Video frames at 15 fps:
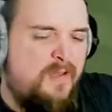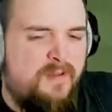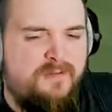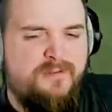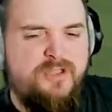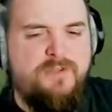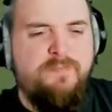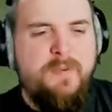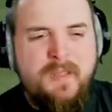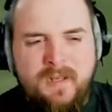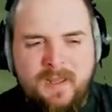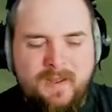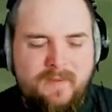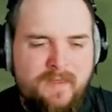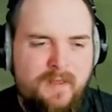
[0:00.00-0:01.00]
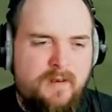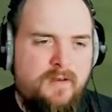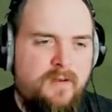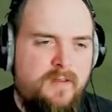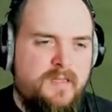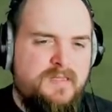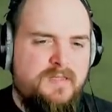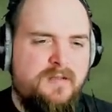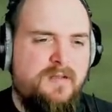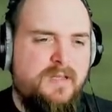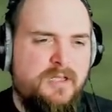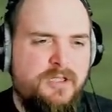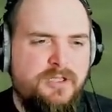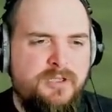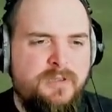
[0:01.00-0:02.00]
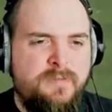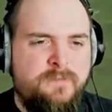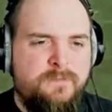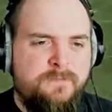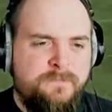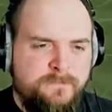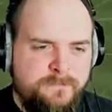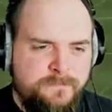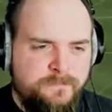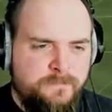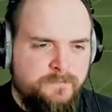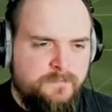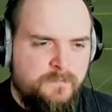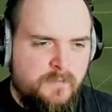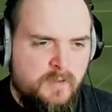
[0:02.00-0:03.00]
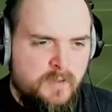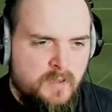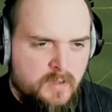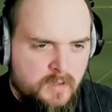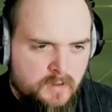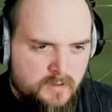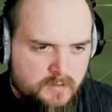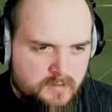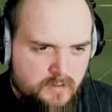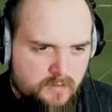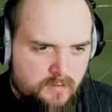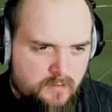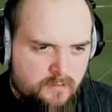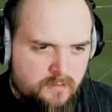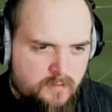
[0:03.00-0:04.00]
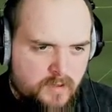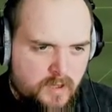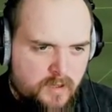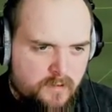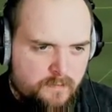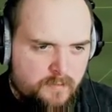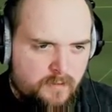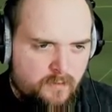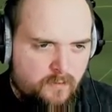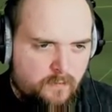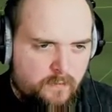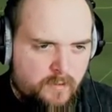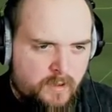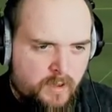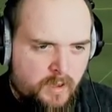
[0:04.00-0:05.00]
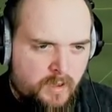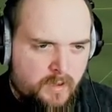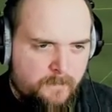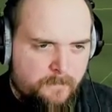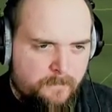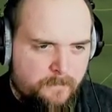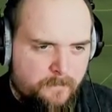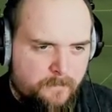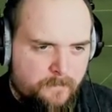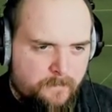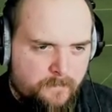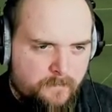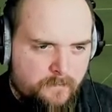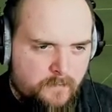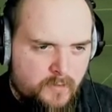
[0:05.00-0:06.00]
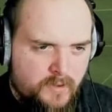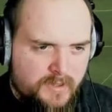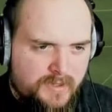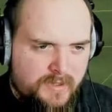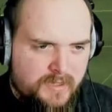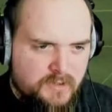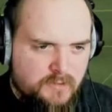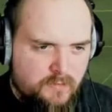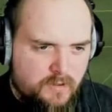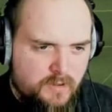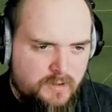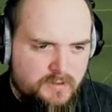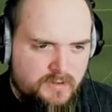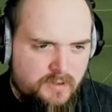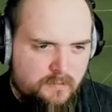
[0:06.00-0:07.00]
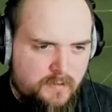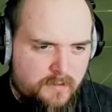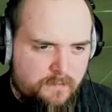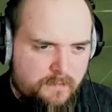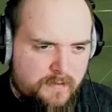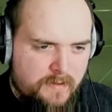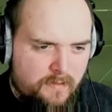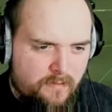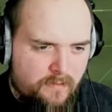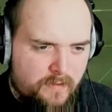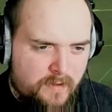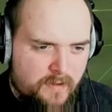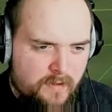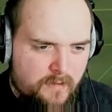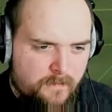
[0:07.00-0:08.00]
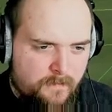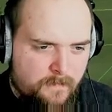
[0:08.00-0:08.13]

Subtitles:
No spin out of that lie. That's the only issue. It's a long uphill putt. My guesswork is going to be about there.